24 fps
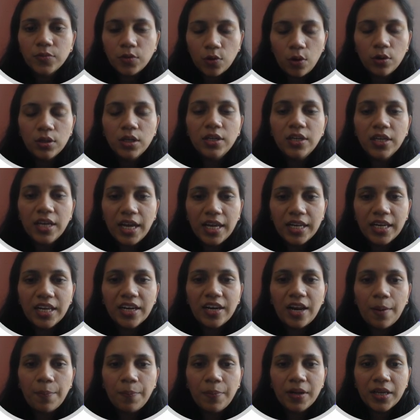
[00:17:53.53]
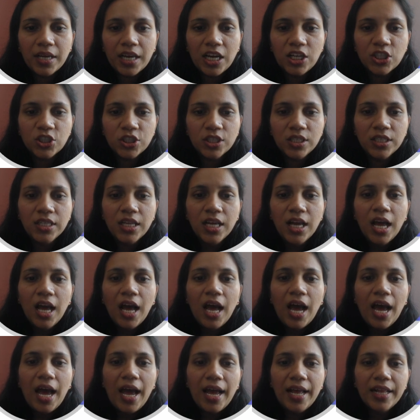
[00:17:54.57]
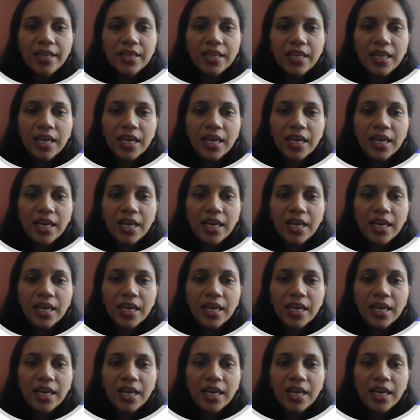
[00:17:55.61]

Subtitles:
or the DNA replication and